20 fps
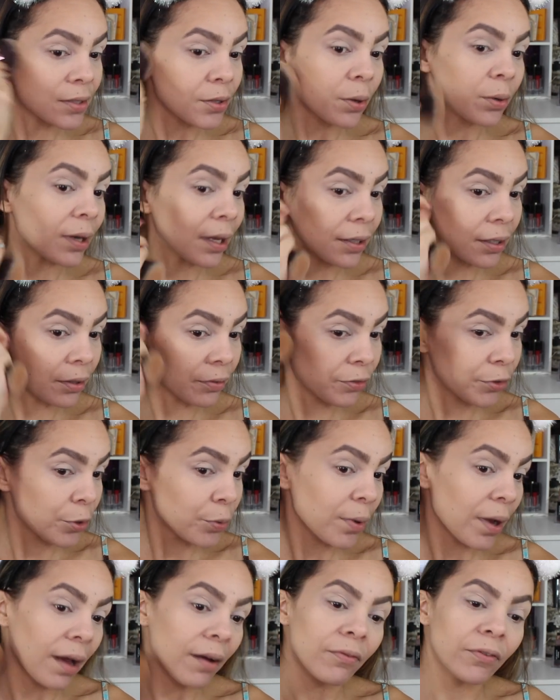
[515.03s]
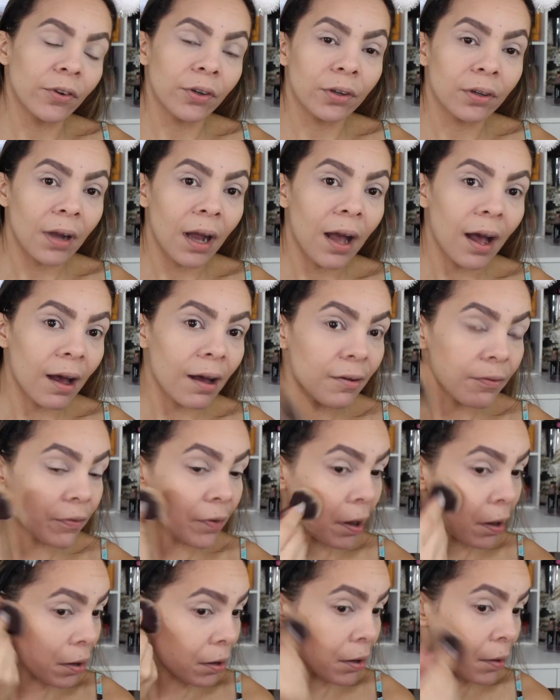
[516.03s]
So like if you ever have
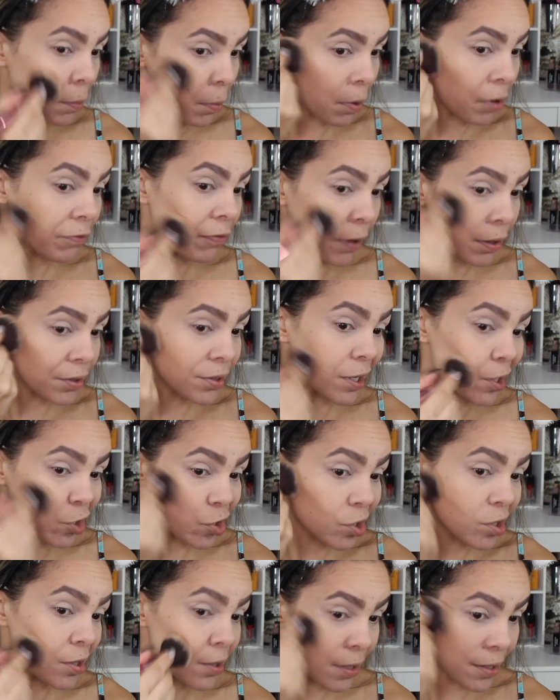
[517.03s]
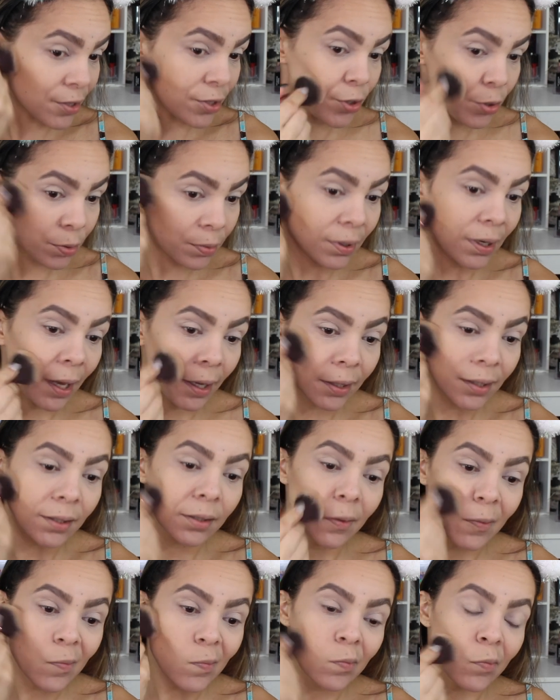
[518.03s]
a foundation that's too
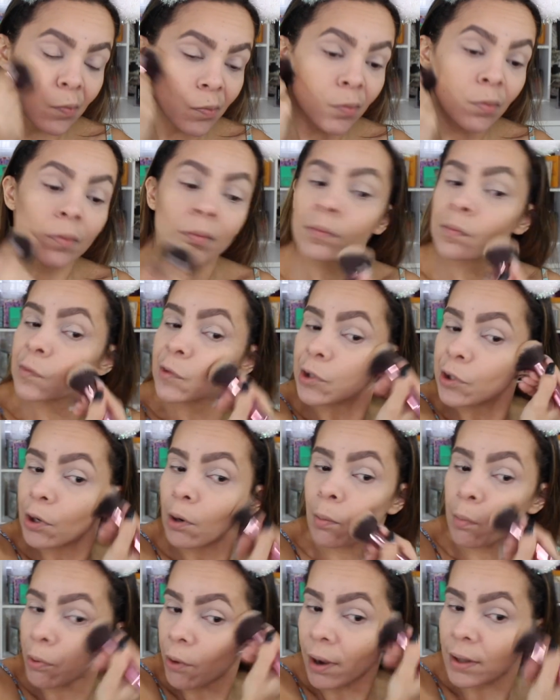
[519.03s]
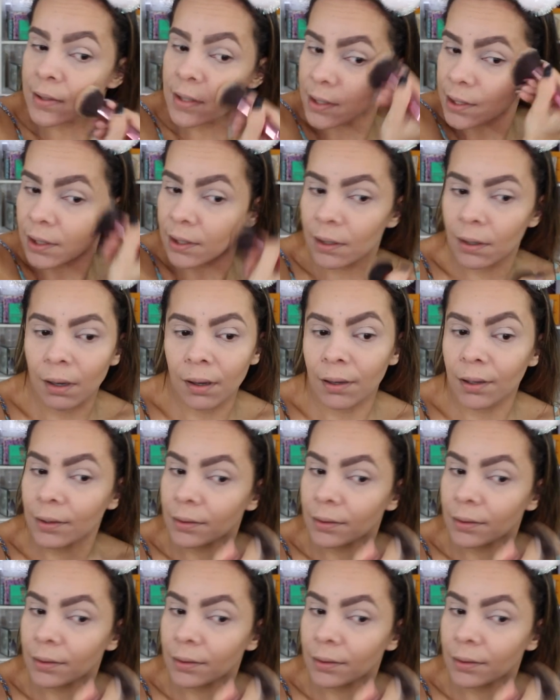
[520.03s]
light, you know, bronzing